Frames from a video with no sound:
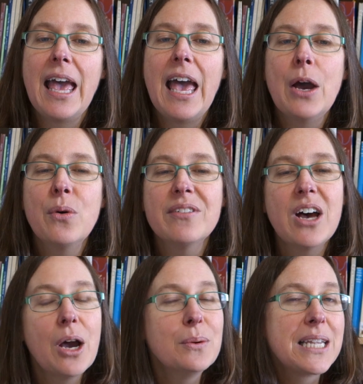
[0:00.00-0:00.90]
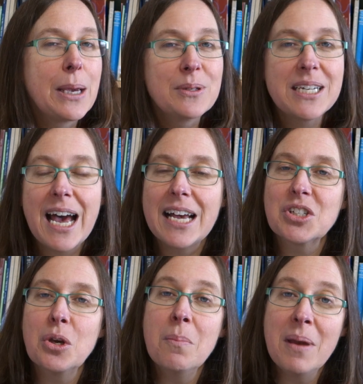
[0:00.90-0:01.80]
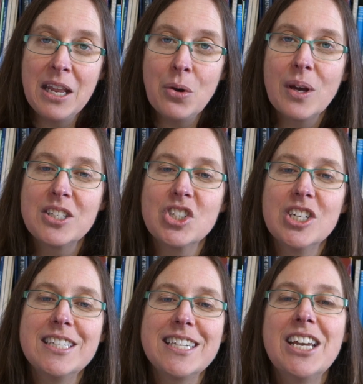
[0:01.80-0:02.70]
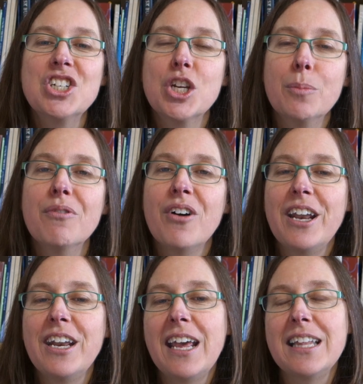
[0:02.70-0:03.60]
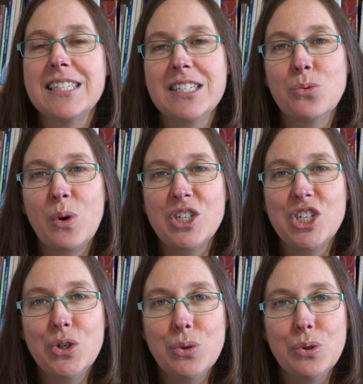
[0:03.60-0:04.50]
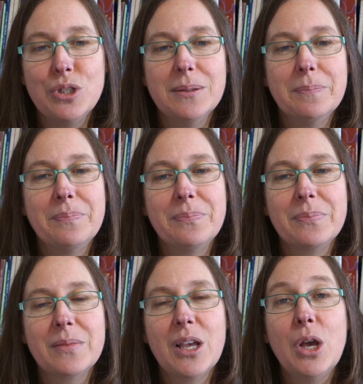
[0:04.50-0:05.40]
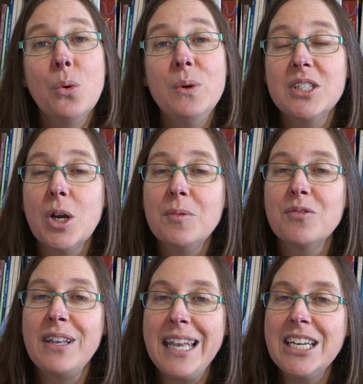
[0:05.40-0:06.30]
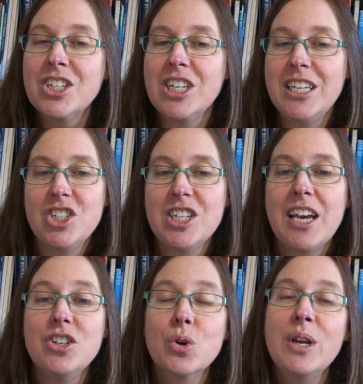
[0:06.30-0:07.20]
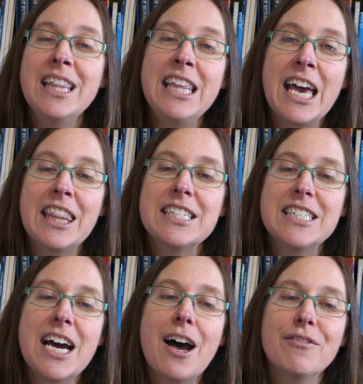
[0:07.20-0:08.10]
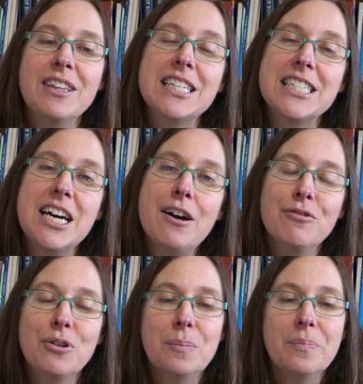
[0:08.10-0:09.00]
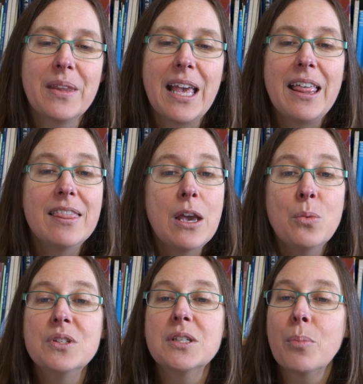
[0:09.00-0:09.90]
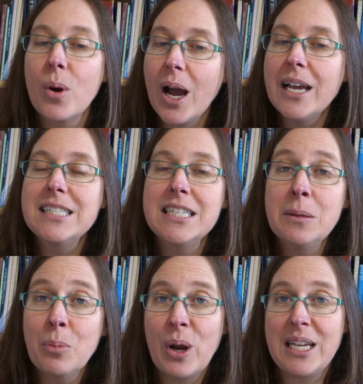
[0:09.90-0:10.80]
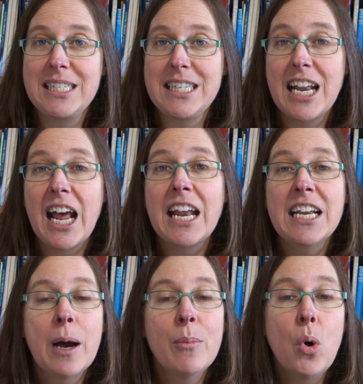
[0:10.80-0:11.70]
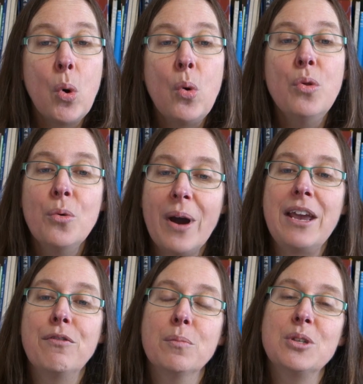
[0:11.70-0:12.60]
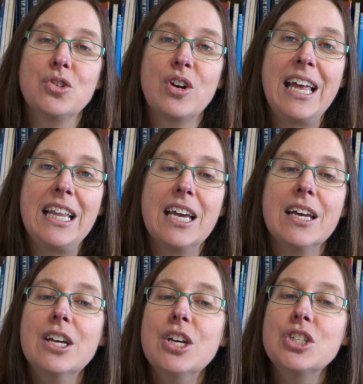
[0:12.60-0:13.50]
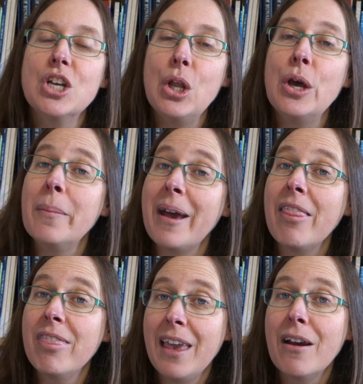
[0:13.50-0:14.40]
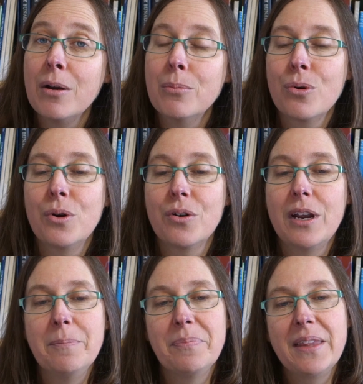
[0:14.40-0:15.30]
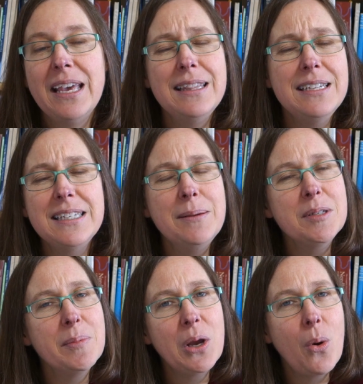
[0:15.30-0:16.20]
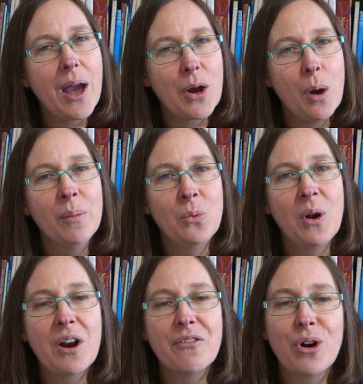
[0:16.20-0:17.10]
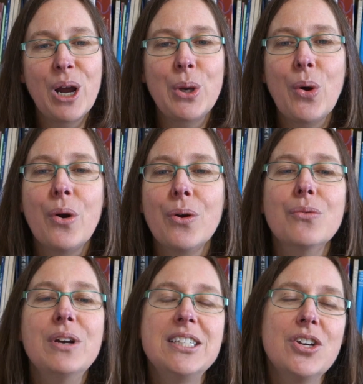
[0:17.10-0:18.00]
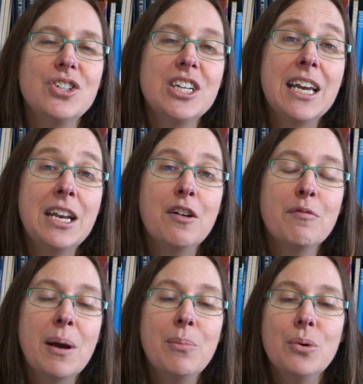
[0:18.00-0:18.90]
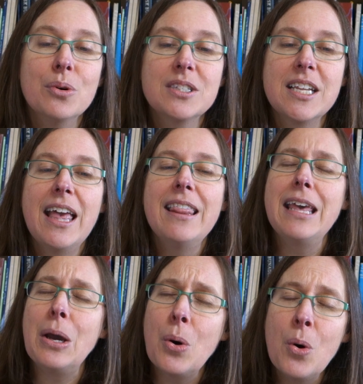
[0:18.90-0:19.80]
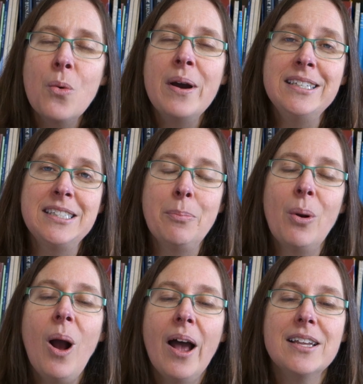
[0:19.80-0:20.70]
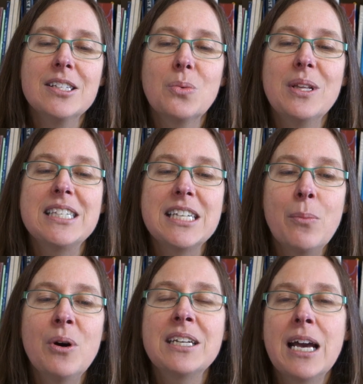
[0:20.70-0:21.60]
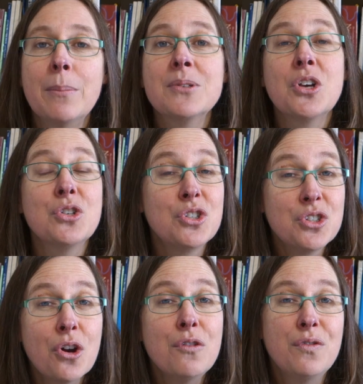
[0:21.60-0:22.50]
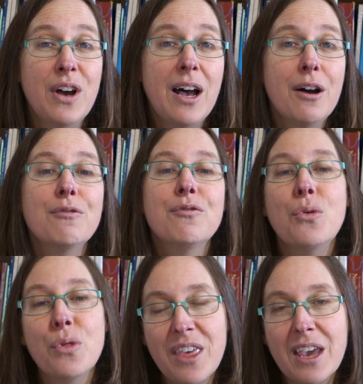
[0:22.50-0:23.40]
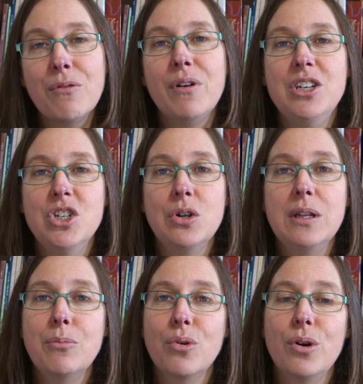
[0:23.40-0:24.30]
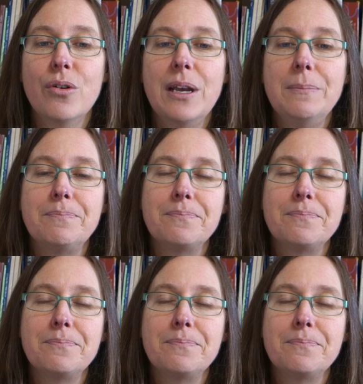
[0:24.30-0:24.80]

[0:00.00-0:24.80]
However, I was able to ask her many questions and she provided answers where she could. We stopped for lunch each day, joining the other staff in the staff room. They were surprised and impressed that I had come all the way from Australia to learn about their embroidery. This seems to be quite common wherever I go, researching any of my books. They're always surprised when someone comes so far for their regional embroidery.